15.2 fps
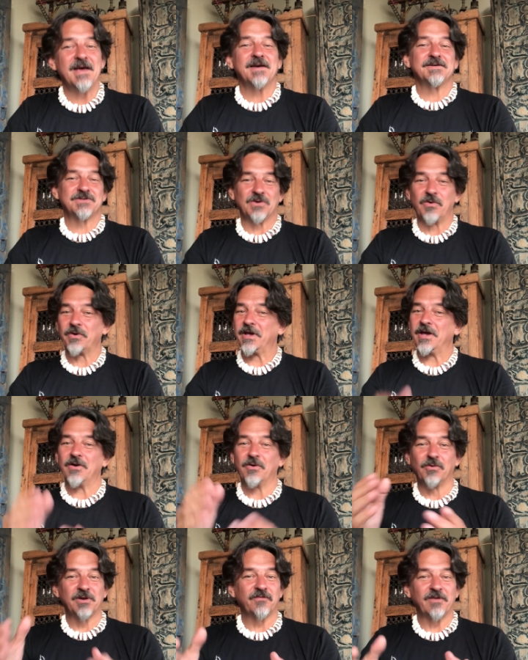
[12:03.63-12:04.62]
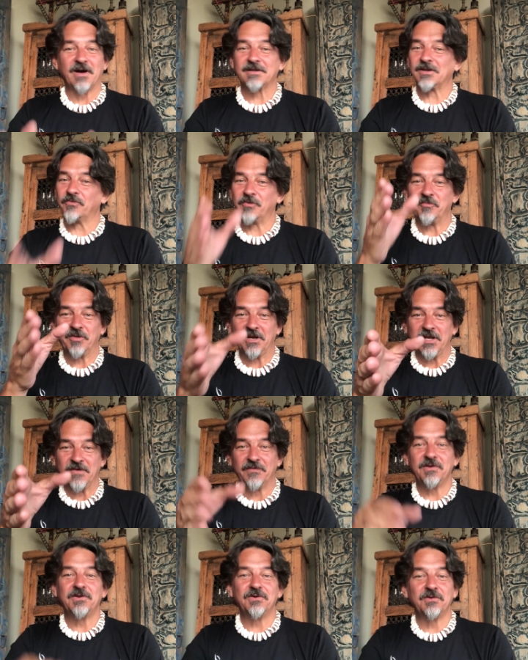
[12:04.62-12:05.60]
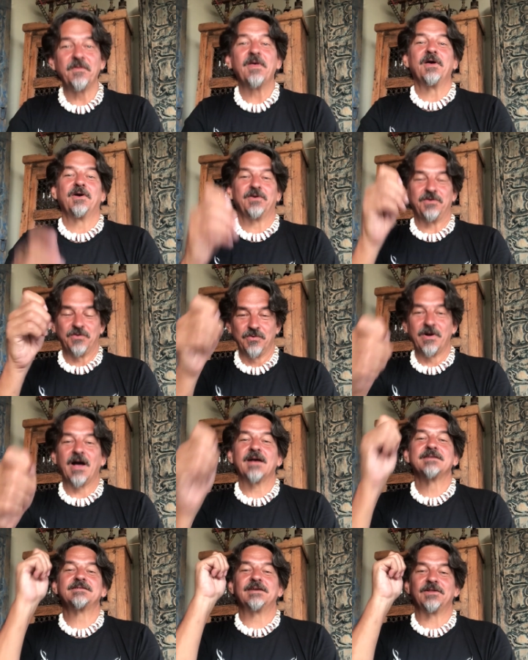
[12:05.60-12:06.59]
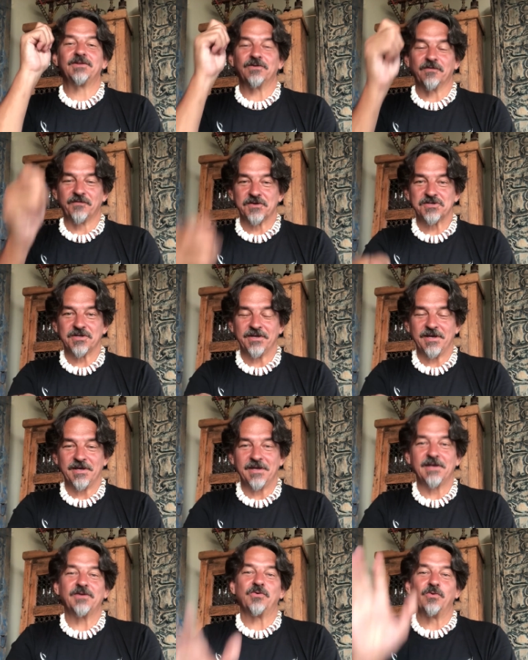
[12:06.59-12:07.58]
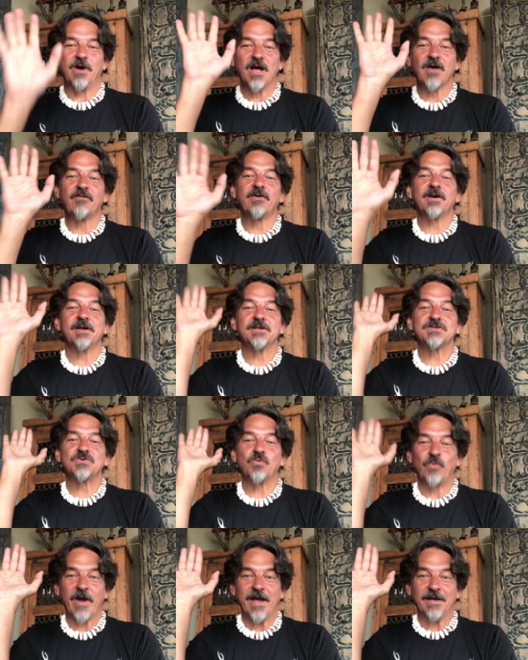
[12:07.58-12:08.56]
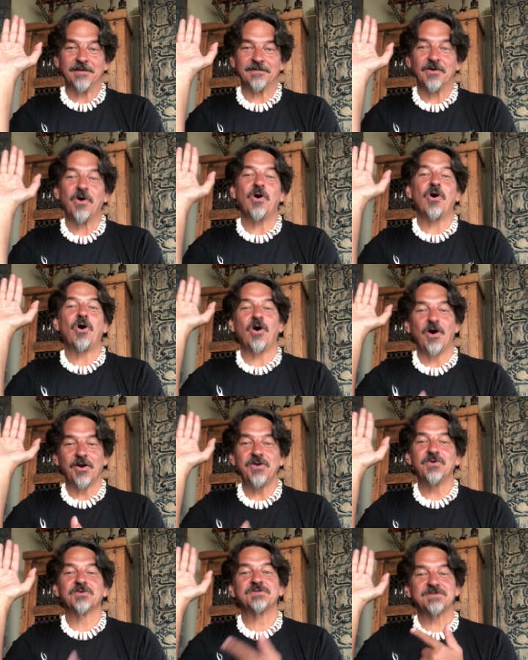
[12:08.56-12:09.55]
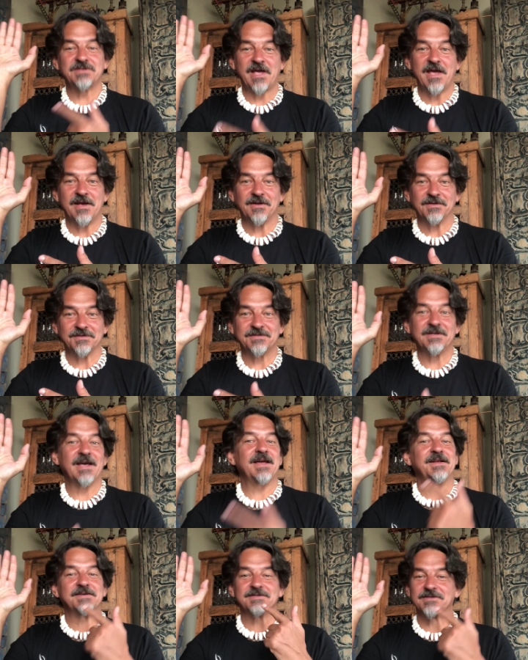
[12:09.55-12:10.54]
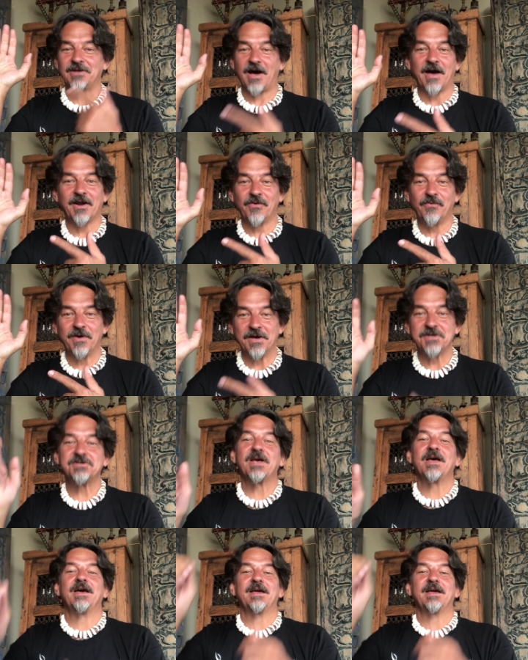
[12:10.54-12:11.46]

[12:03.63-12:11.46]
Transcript: So, okay, Odewater, we believe in you. You guys get the official edict. Whoever gets weighed on your scales and is not a witch